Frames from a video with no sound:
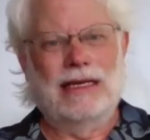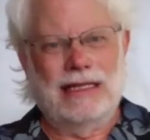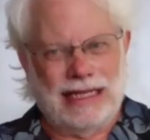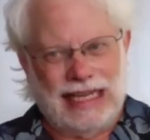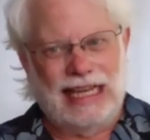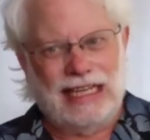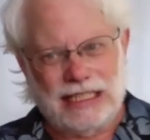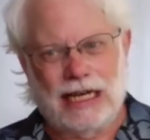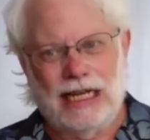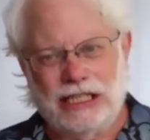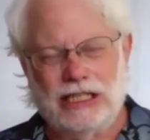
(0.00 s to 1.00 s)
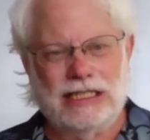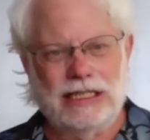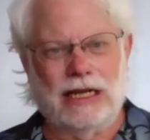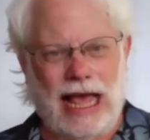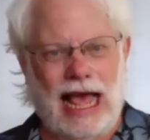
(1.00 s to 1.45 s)
That cancellation
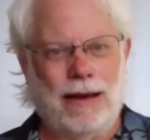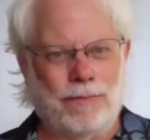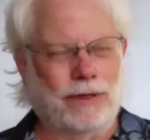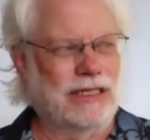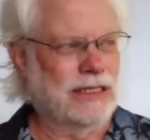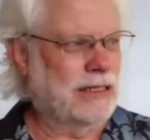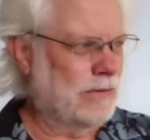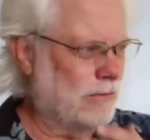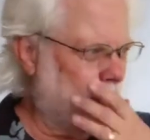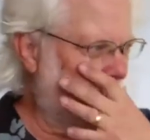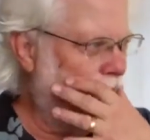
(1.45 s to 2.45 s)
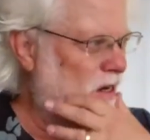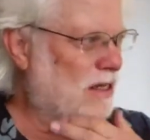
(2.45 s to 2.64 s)
still happens, right?